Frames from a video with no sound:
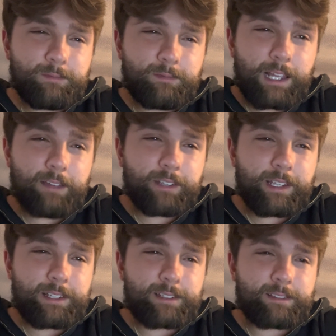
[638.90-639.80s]
having
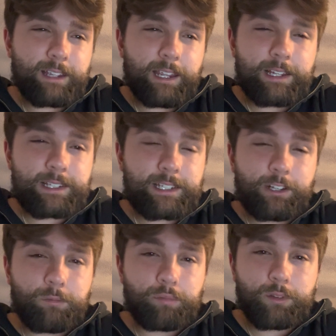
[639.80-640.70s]
his
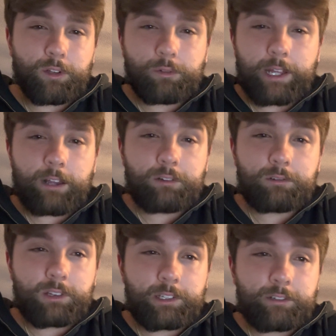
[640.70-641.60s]
ACL blown out
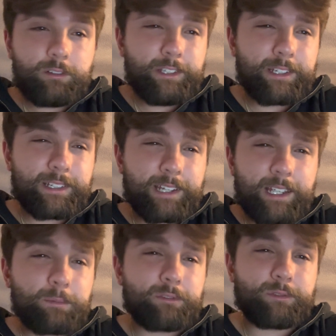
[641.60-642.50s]
literally a day
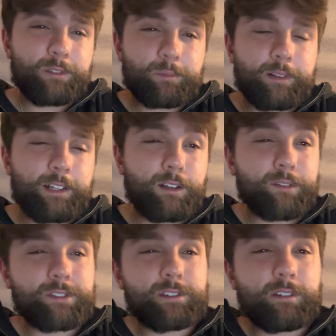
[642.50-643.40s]
before the playoffs
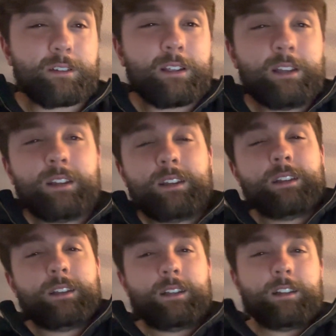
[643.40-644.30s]
start.
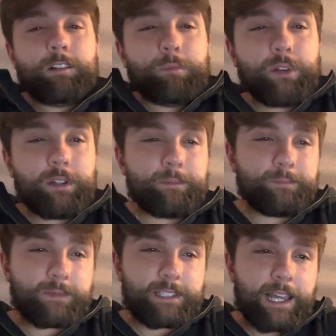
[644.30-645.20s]
But
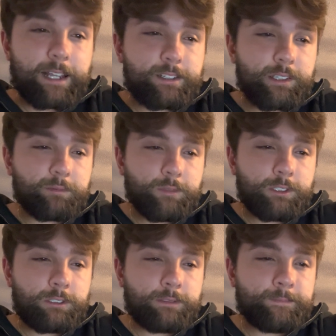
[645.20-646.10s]
Dak to the
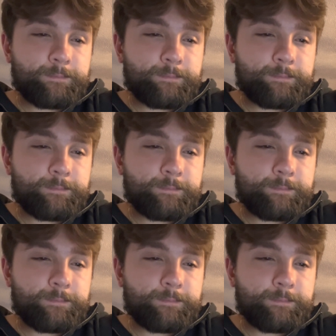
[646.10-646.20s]
moon.